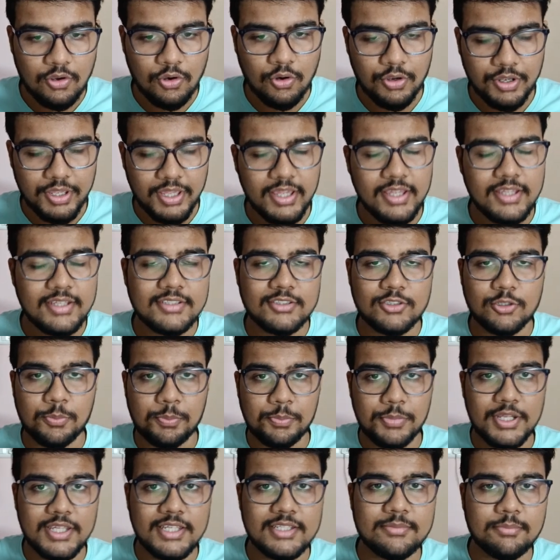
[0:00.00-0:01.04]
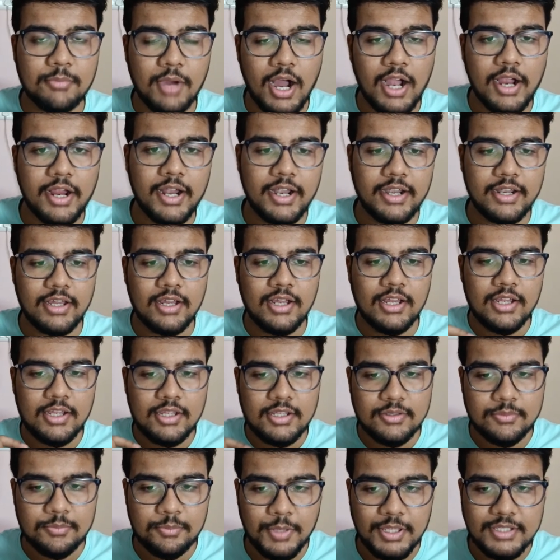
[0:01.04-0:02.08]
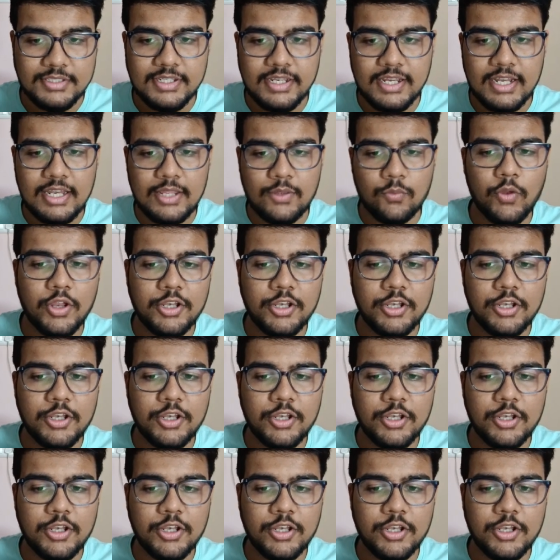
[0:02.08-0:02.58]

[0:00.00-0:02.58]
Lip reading: Okay, so please mark it. Basically,